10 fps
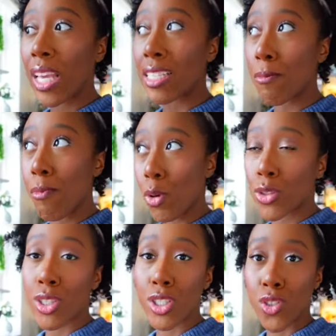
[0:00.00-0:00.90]
It's
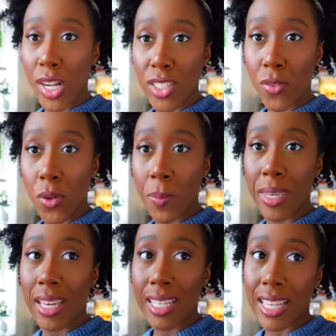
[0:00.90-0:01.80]
mostly stressful
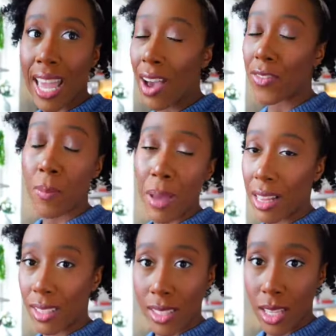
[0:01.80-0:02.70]
because I have to
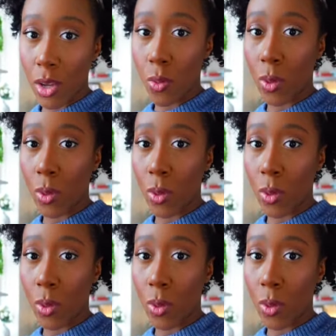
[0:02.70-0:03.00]
balance it